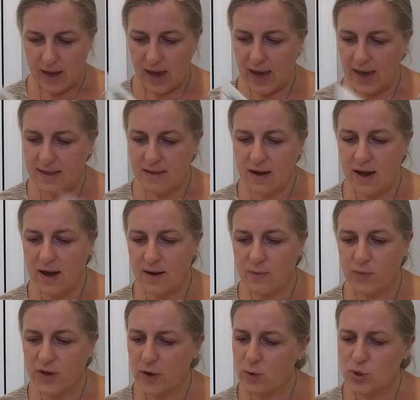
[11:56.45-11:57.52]
And
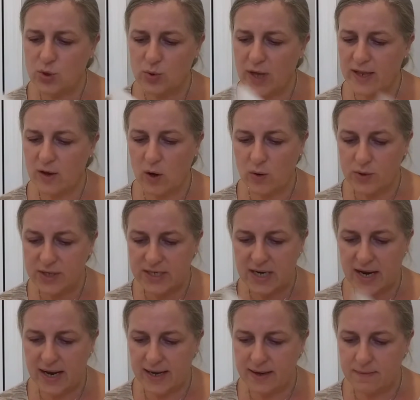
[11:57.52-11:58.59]
we don't do that all the
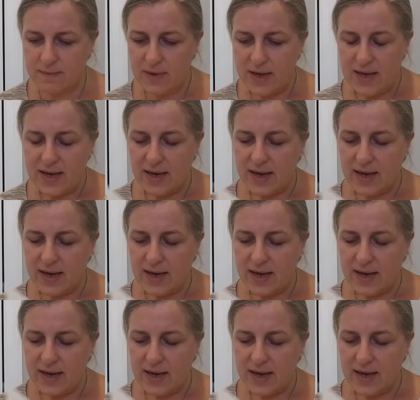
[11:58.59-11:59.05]
time.